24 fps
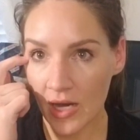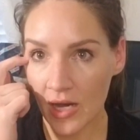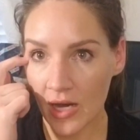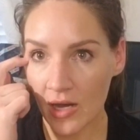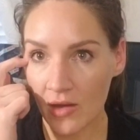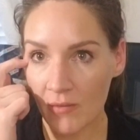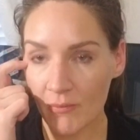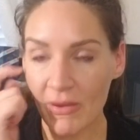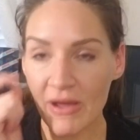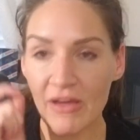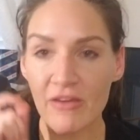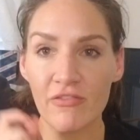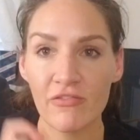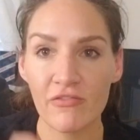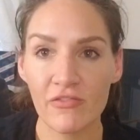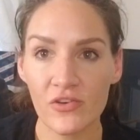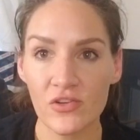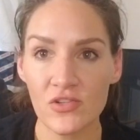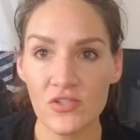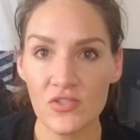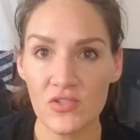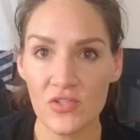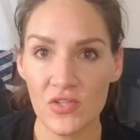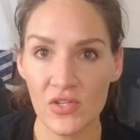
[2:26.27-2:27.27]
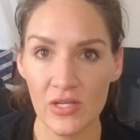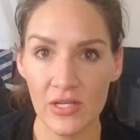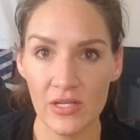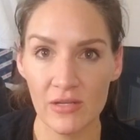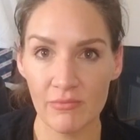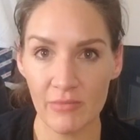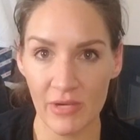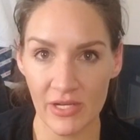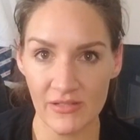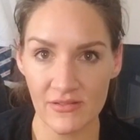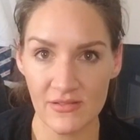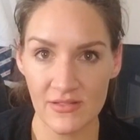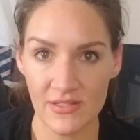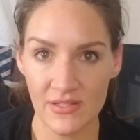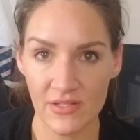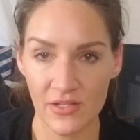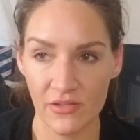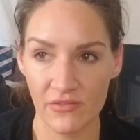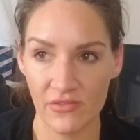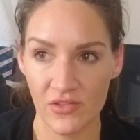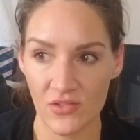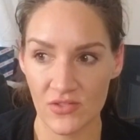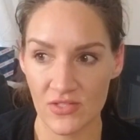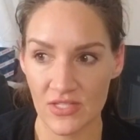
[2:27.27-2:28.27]
My first 3 months
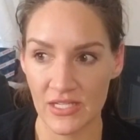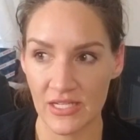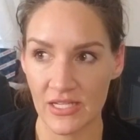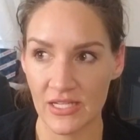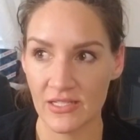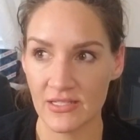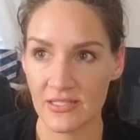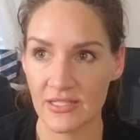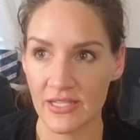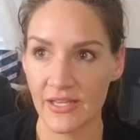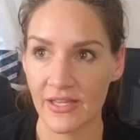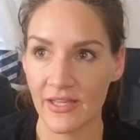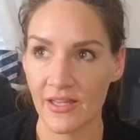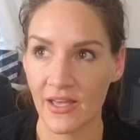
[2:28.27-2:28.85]
of using it,